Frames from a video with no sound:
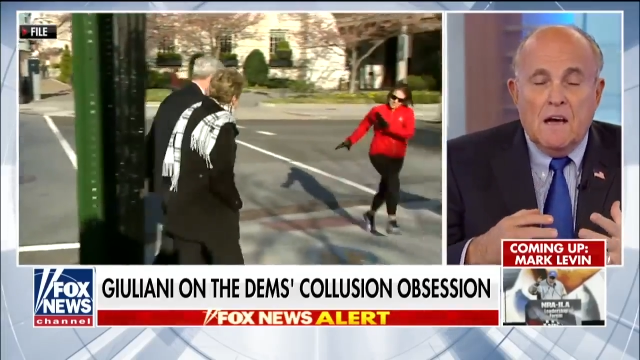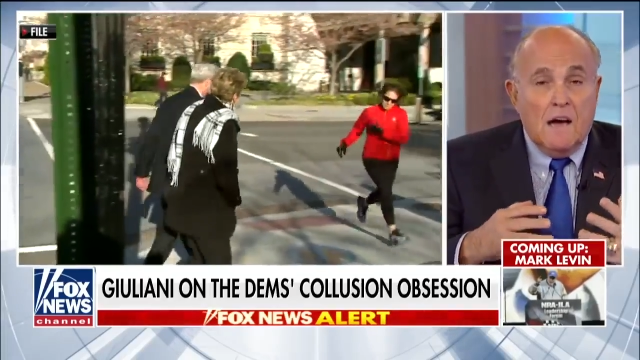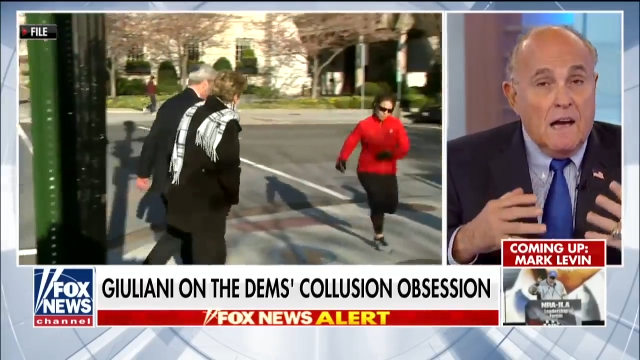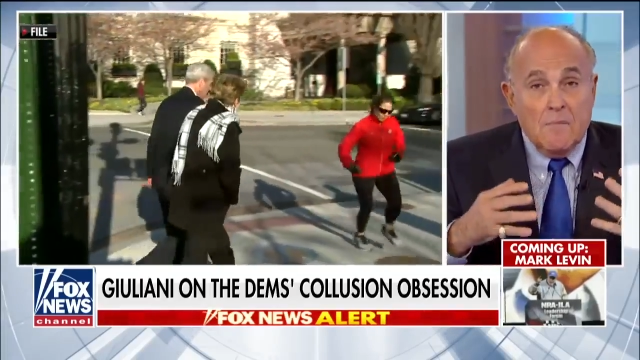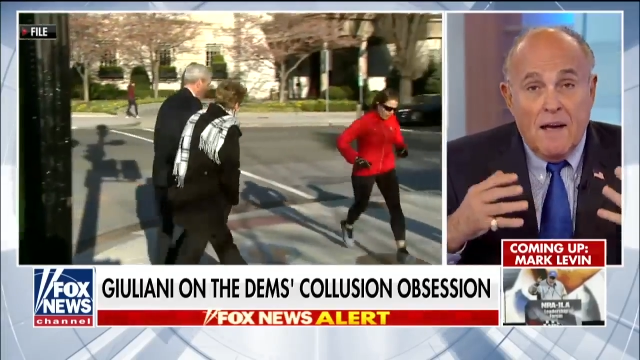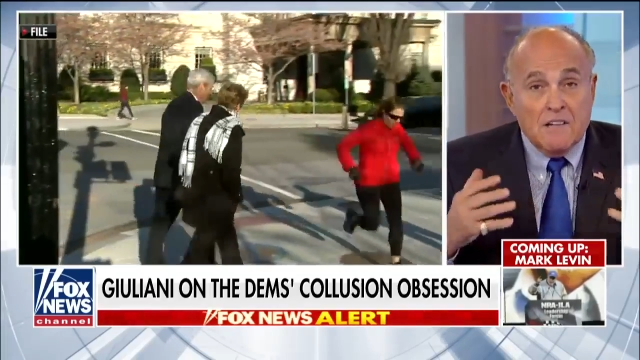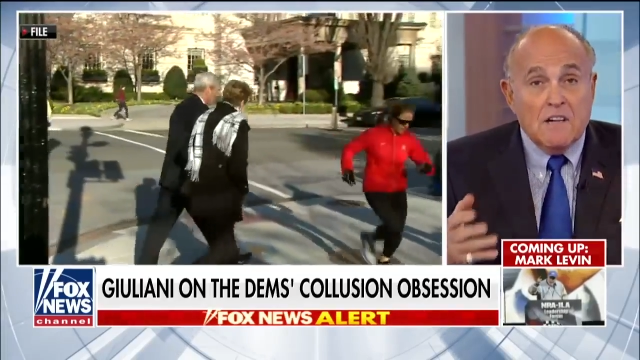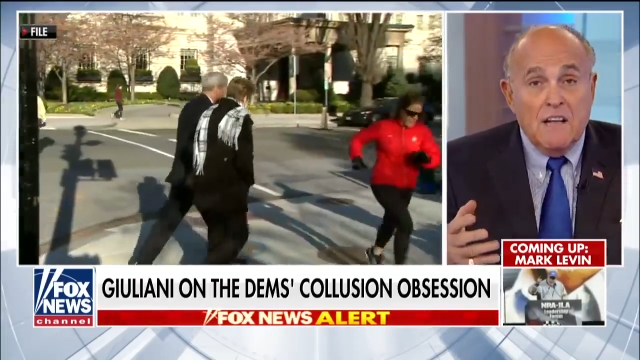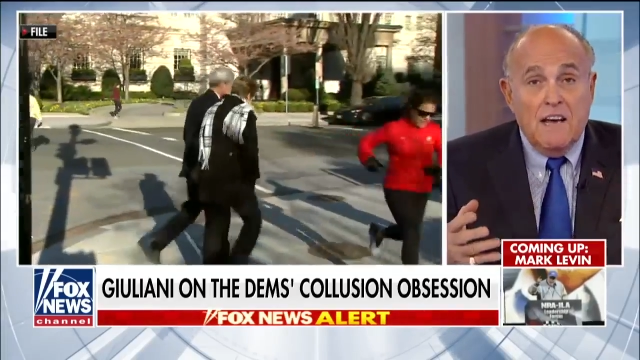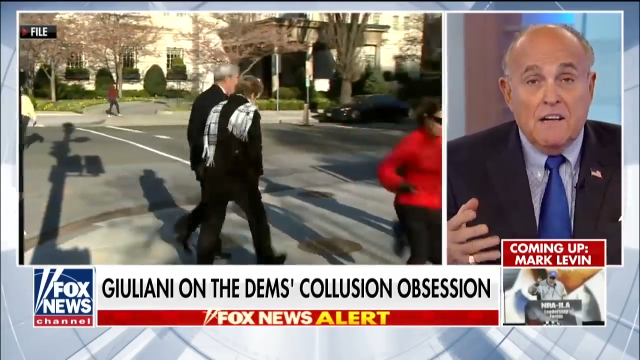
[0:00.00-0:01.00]
I
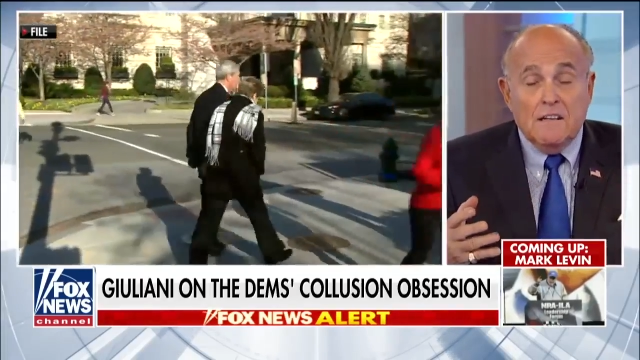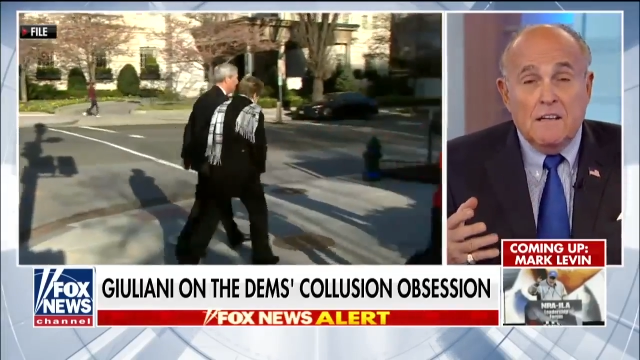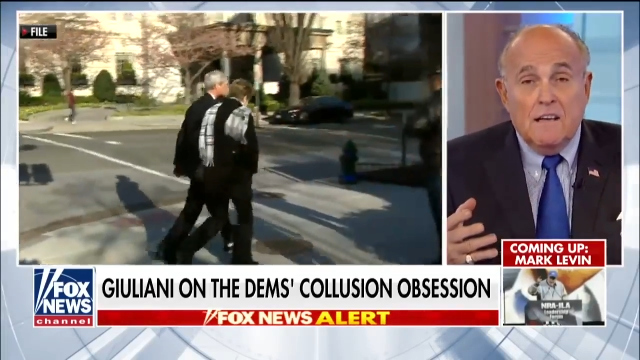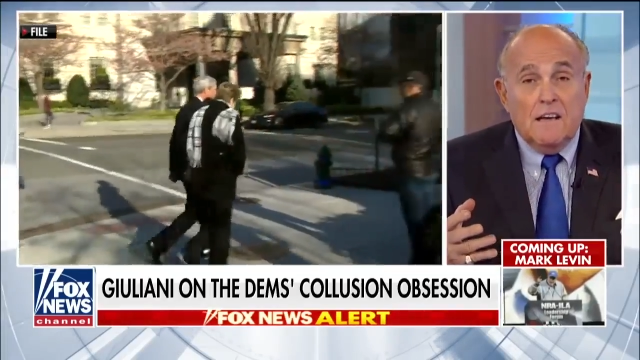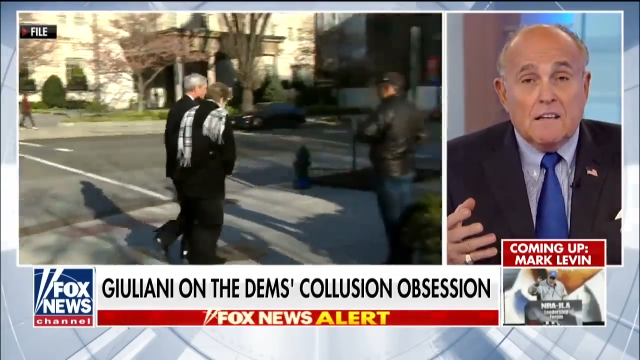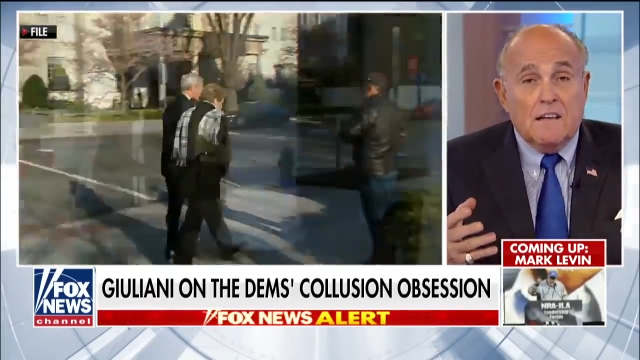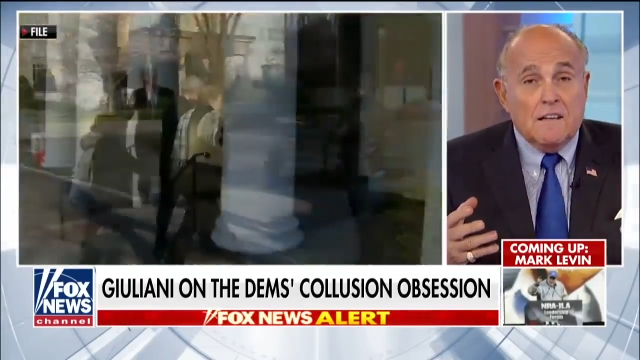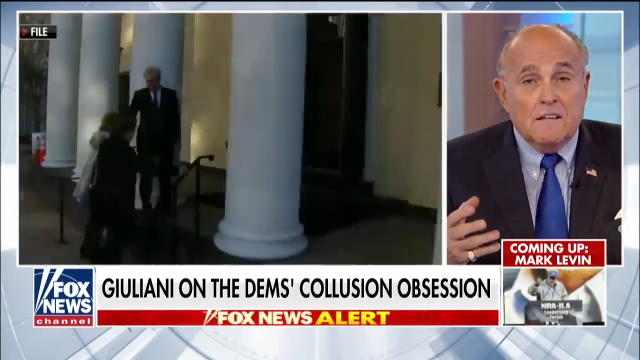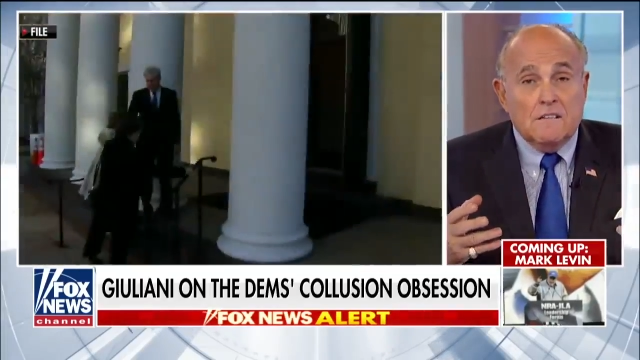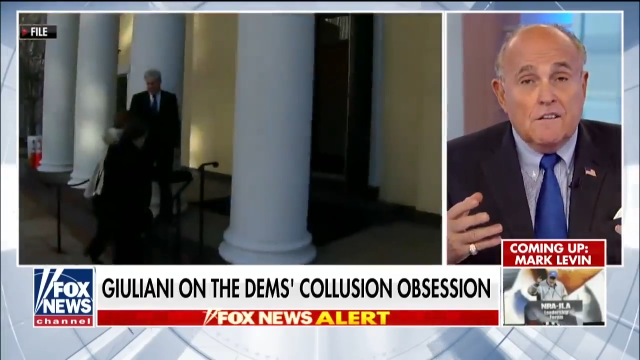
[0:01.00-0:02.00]
imagine he had like
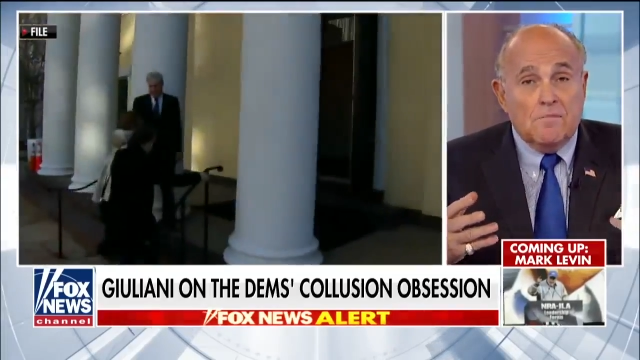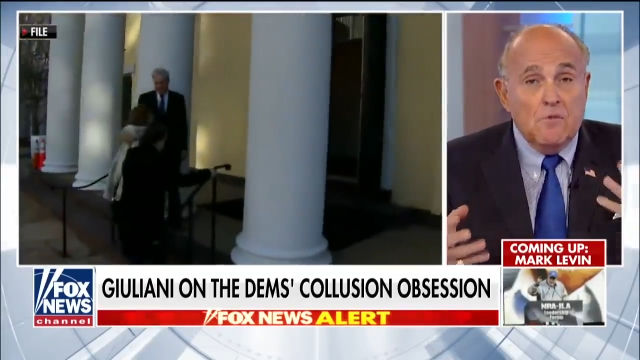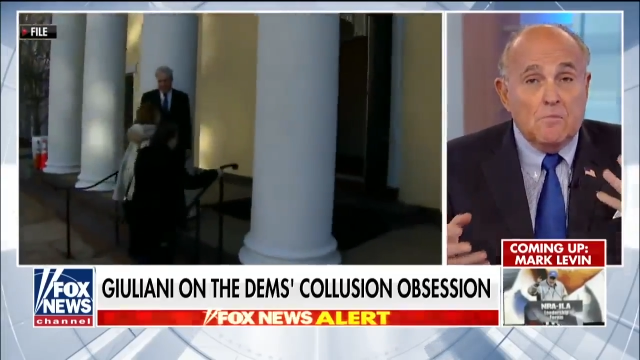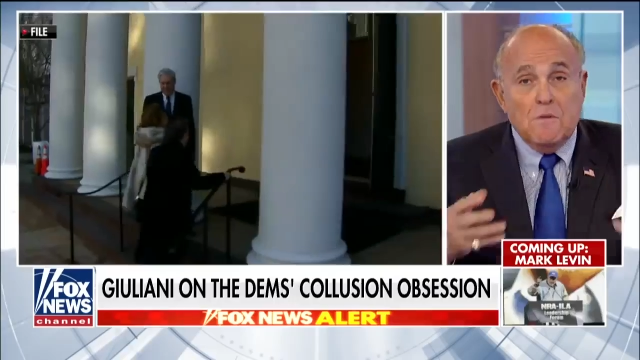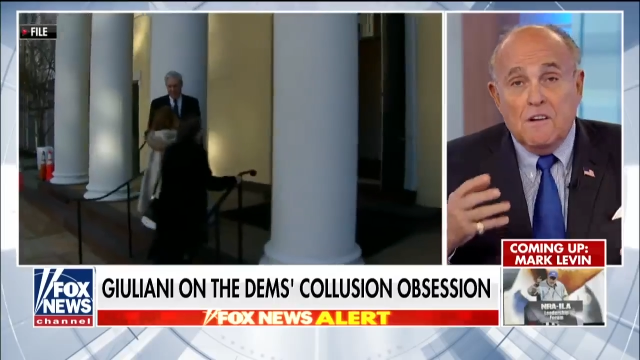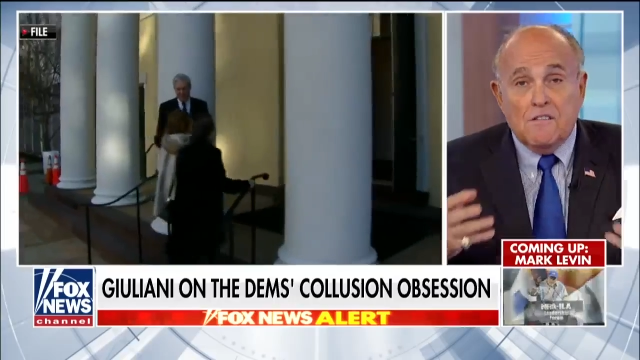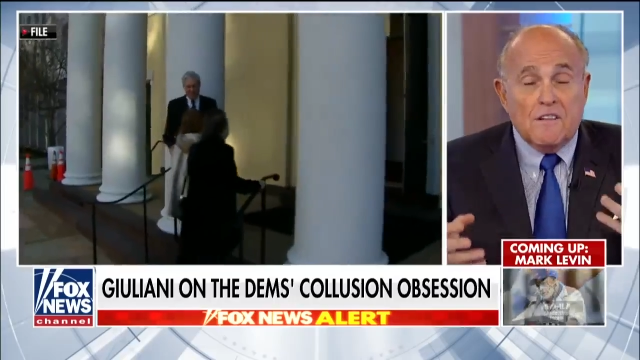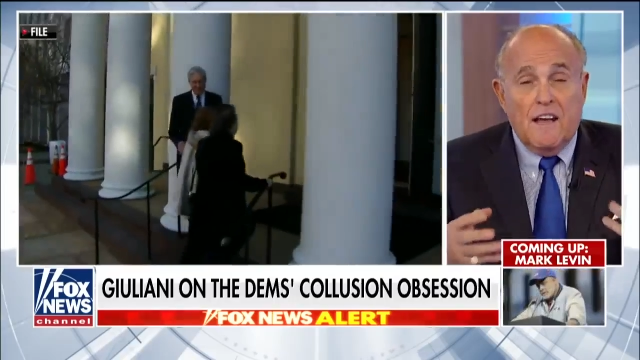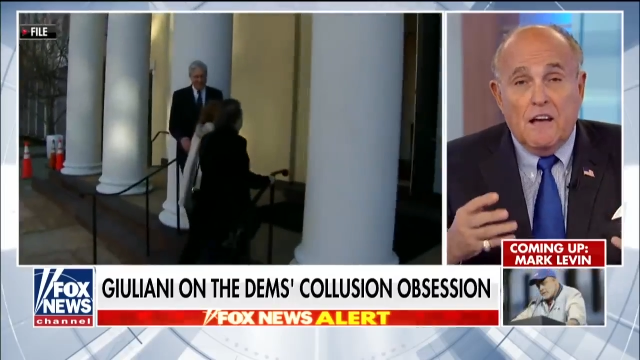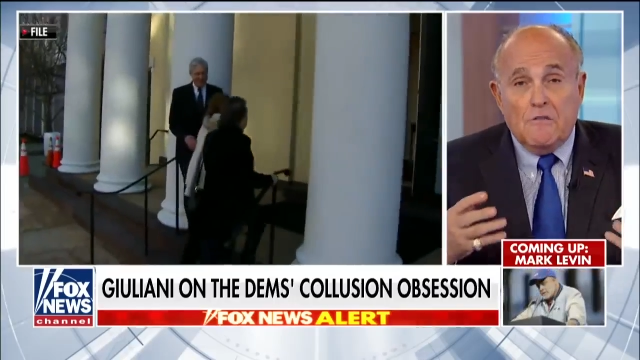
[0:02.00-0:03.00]
a dispute in his
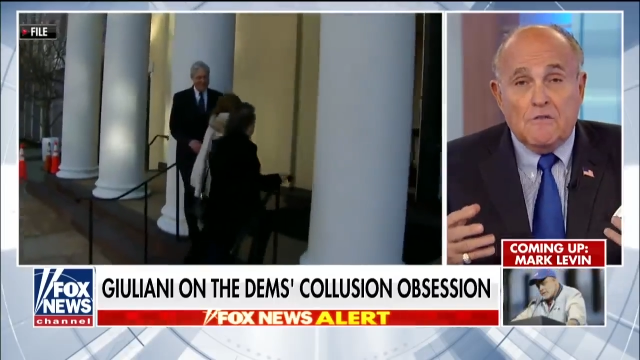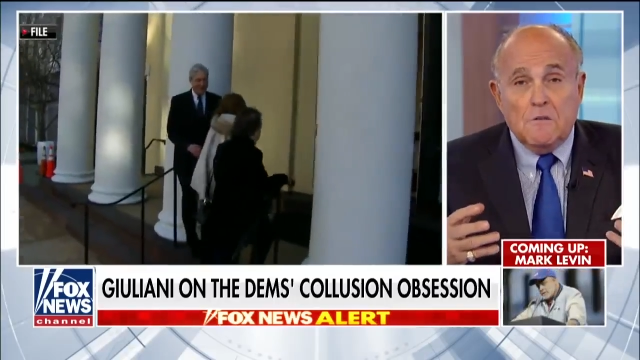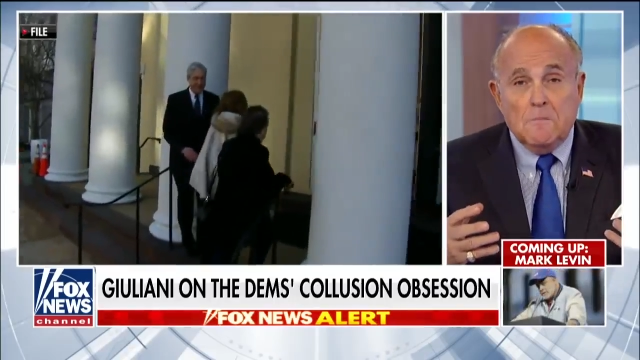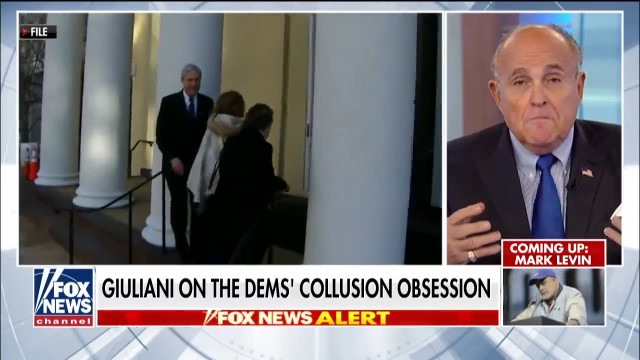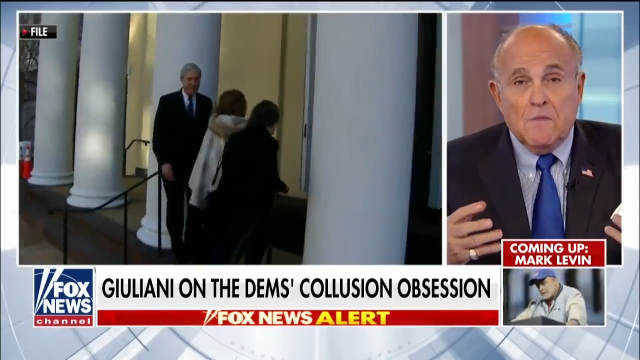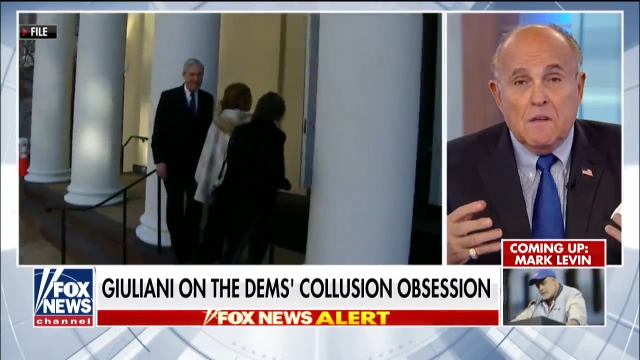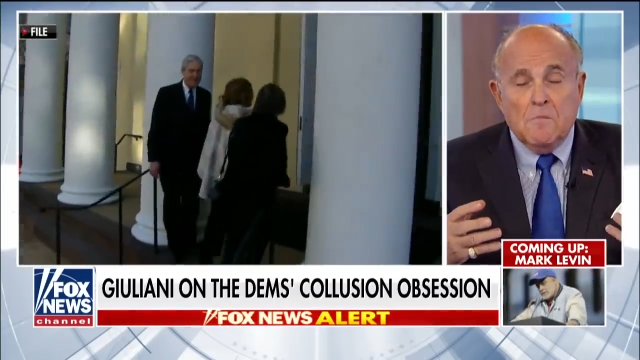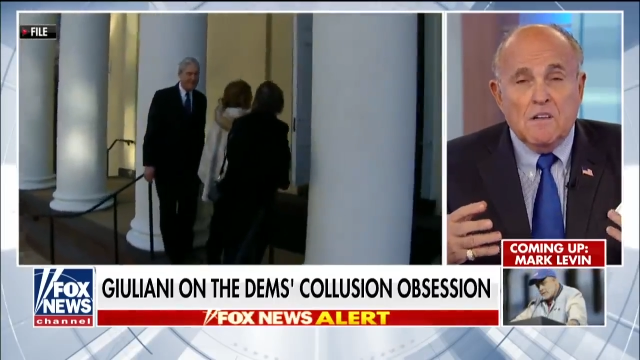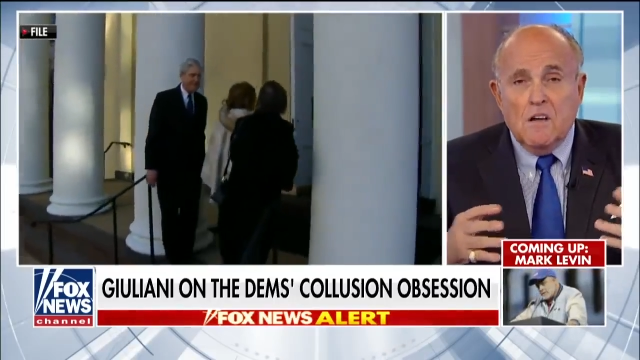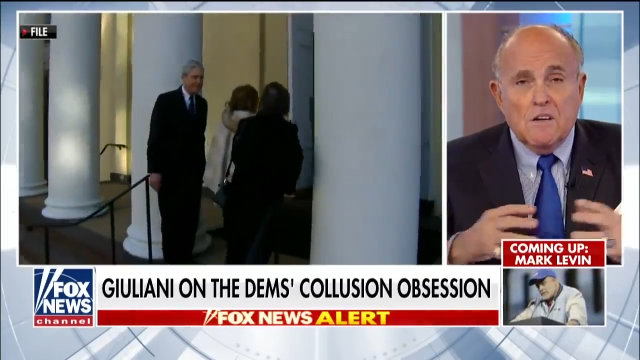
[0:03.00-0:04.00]
staff,
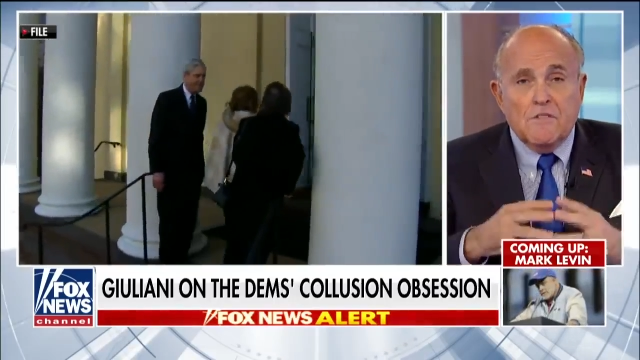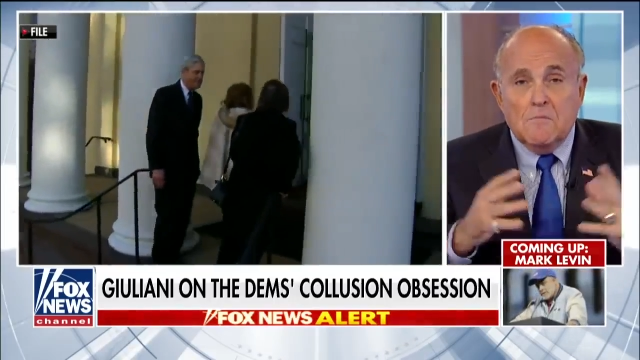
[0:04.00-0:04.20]
but none of it